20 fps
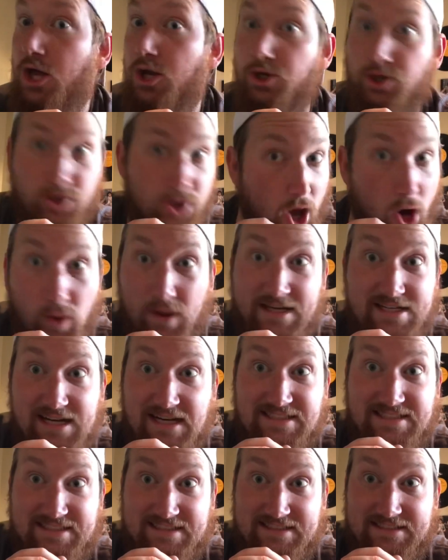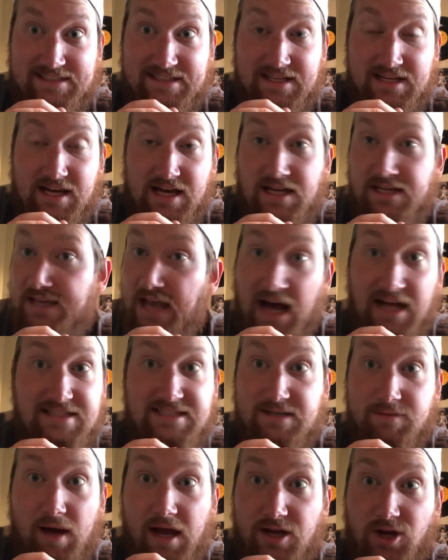No, he doesn't. Not
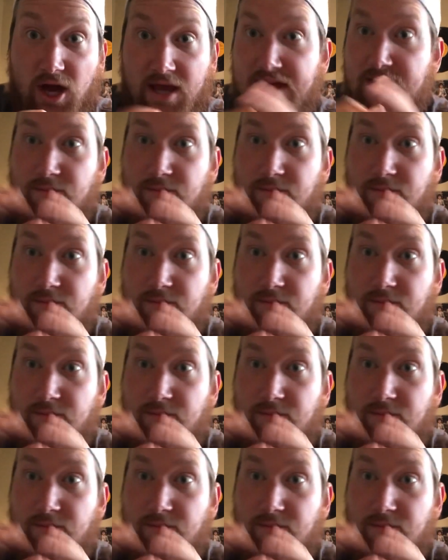to my knowledge.